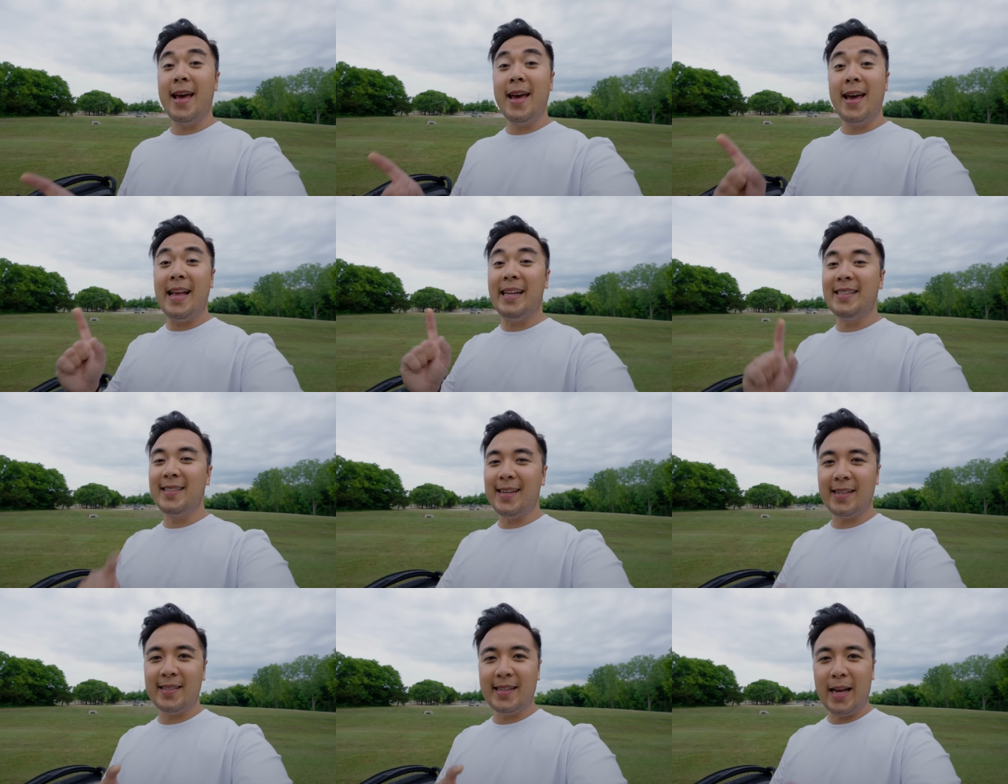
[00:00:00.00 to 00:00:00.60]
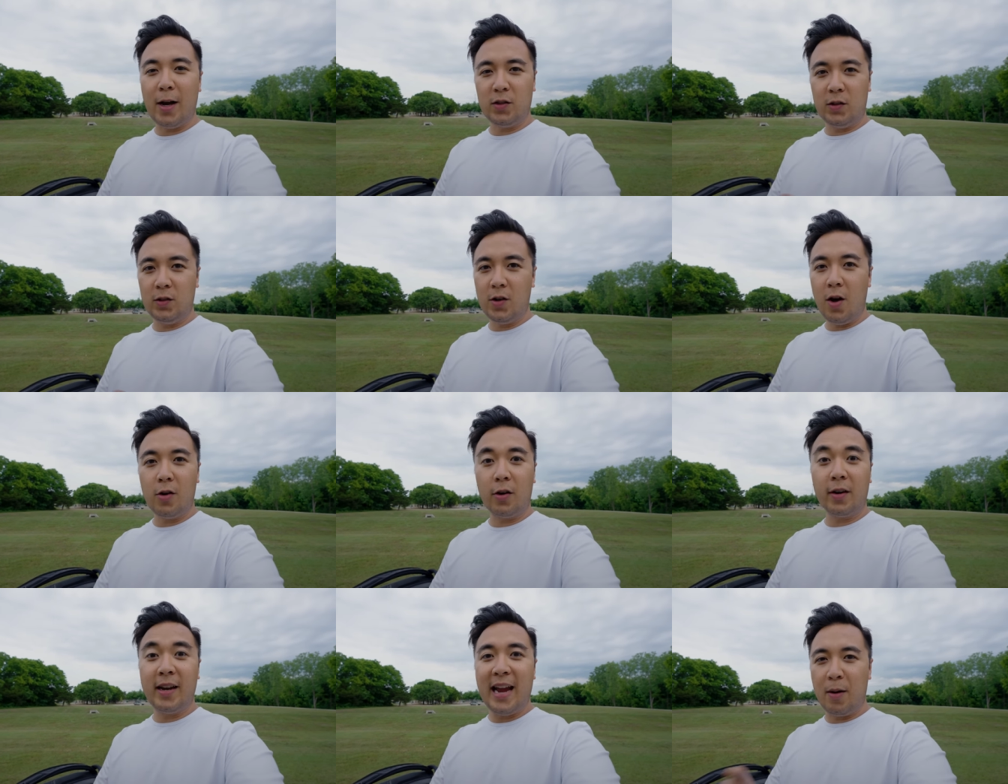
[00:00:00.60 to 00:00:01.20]
a six thousand
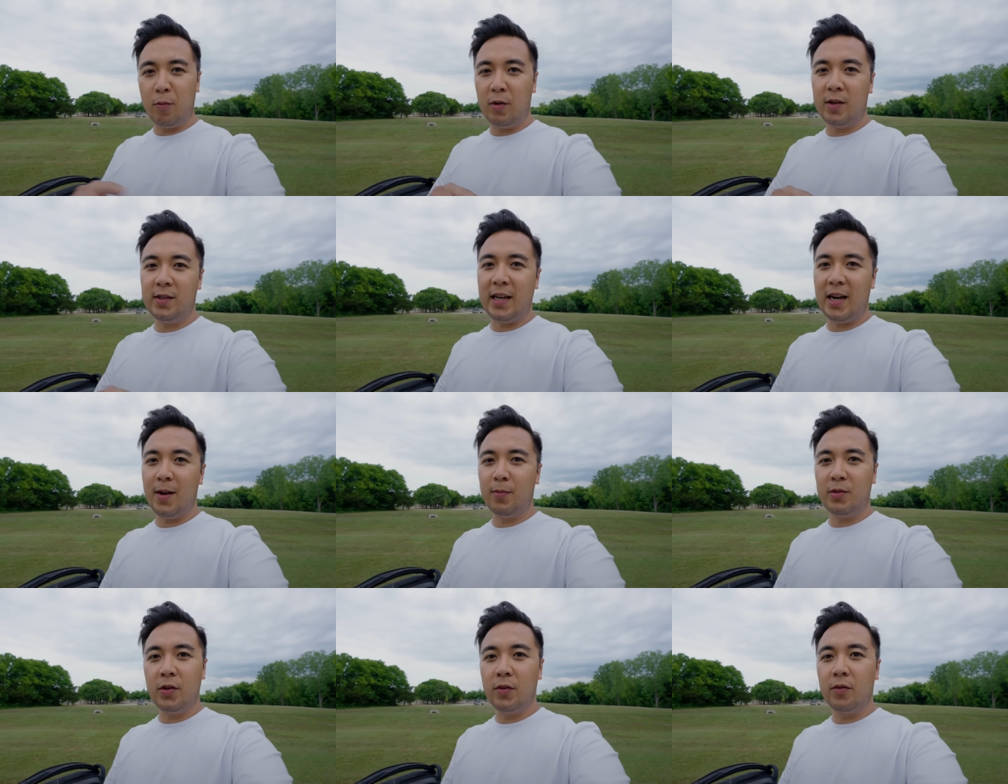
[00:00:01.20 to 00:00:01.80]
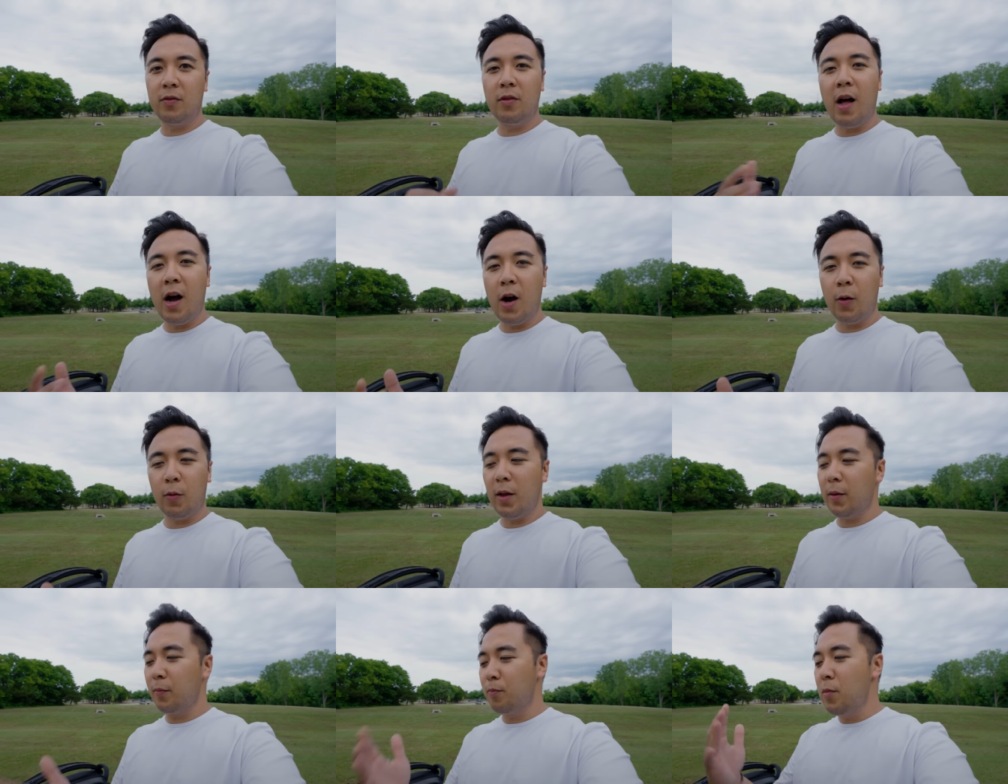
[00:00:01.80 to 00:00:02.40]
dollar camera setup to vlog.
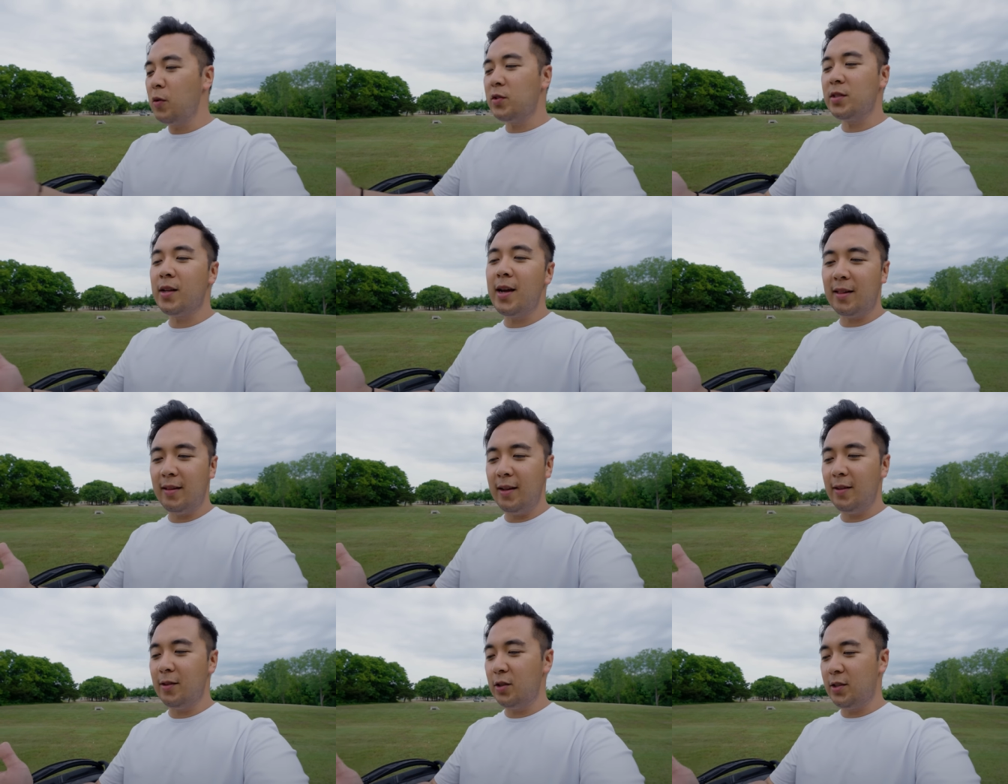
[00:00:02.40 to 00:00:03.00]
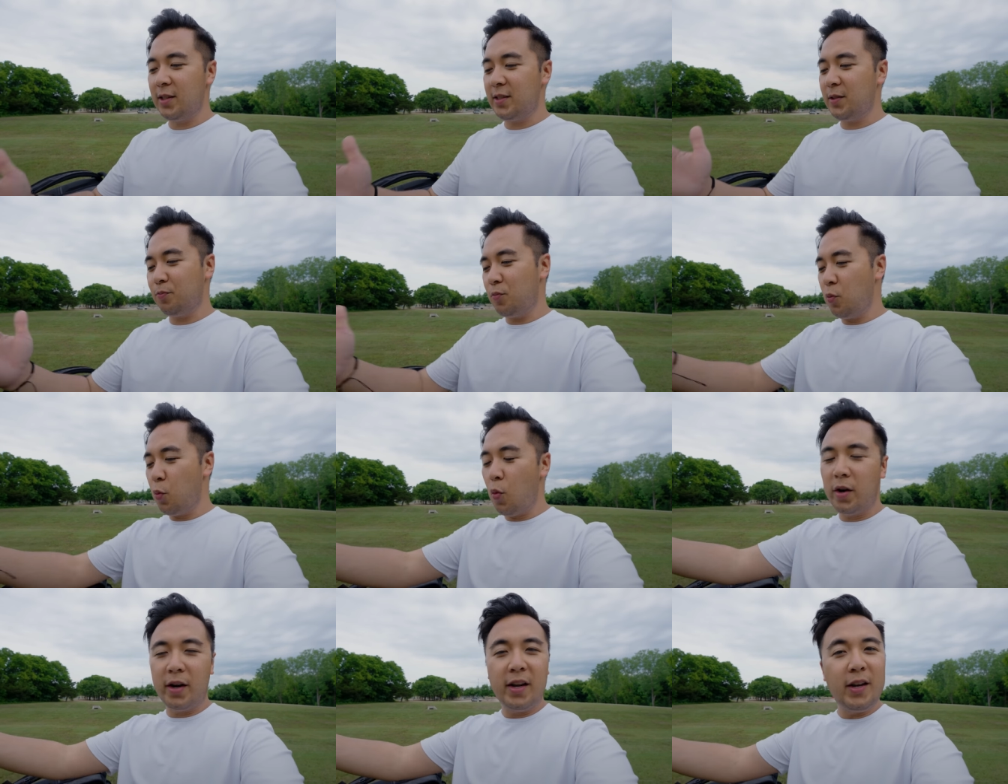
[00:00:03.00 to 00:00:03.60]
Like, most likely they'll just
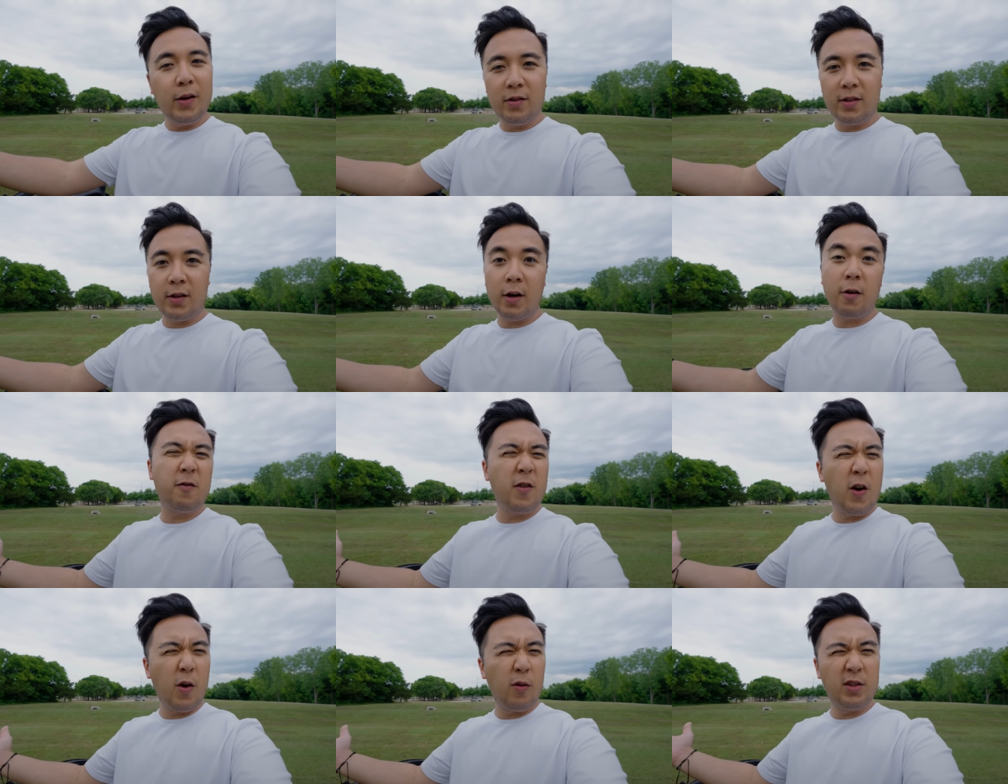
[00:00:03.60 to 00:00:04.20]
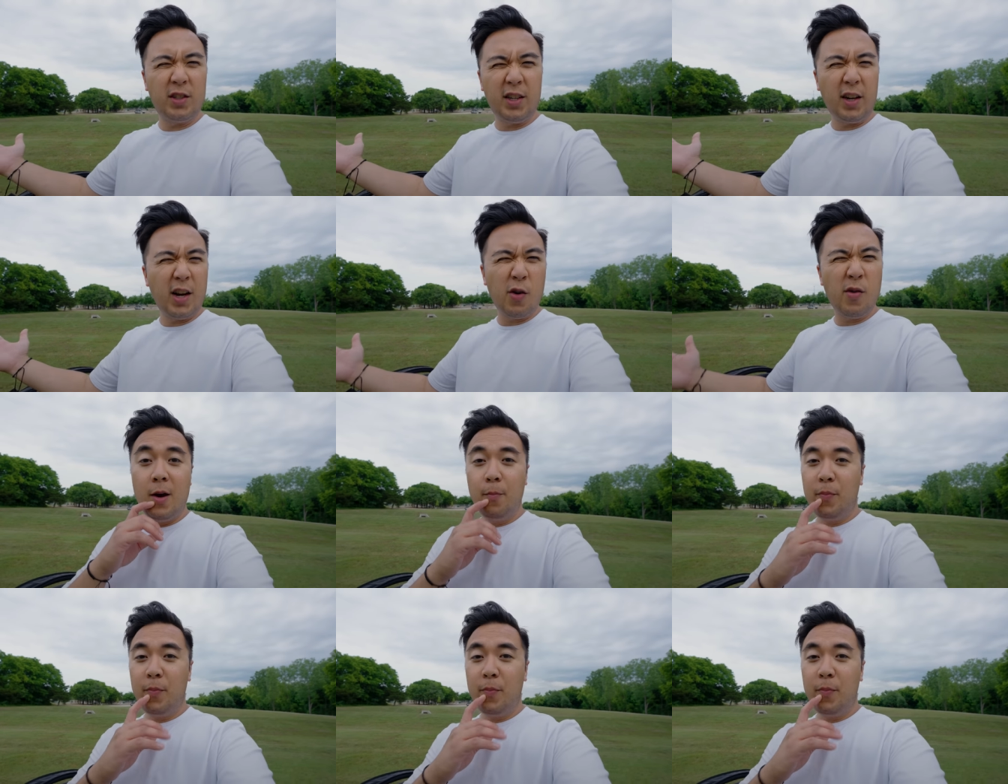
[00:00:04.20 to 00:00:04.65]
want to use their phones, you know?